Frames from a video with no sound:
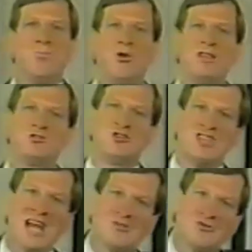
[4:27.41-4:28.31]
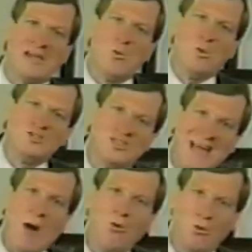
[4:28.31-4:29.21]
bullet trajectory was
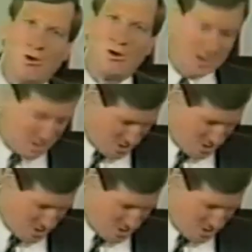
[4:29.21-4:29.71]
downward,